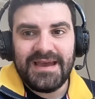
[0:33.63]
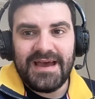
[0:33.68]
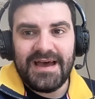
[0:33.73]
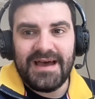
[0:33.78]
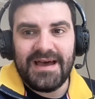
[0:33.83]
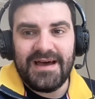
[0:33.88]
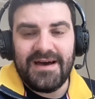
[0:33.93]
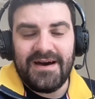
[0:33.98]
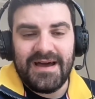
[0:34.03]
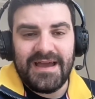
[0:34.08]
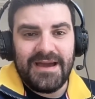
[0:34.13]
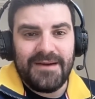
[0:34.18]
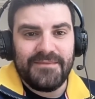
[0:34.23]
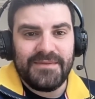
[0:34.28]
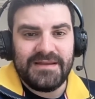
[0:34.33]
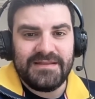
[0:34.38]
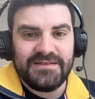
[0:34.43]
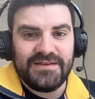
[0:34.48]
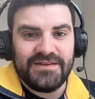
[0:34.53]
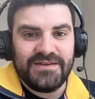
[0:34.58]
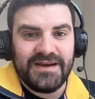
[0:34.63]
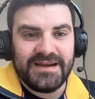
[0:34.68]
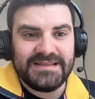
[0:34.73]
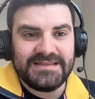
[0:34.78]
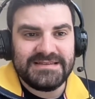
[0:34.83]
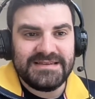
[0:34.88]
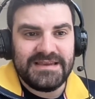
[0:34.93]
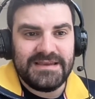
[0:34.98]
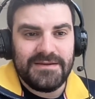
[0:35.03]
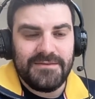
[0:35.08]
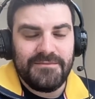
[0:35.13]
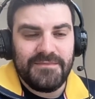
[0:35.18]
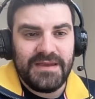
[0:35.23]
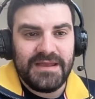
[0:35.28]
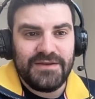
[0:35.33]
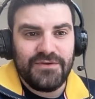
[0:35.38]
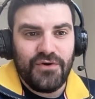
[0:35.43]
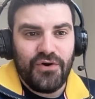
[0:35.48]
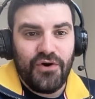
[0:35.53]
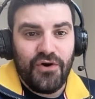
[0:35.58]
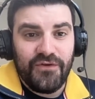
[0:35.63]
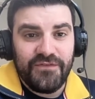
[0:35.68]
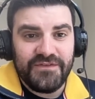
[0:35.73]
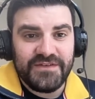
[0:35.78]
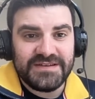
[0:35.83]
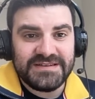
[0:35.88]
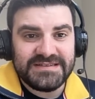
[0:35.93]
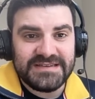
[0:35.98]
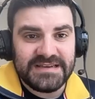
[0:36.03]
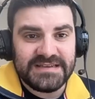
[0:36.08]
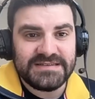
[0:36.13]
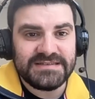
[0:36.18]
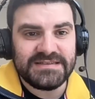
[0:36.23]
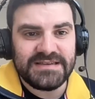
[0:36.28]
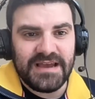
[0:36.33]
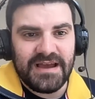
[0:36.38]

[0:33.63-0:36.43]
Uh, I am in the 90 Min offices.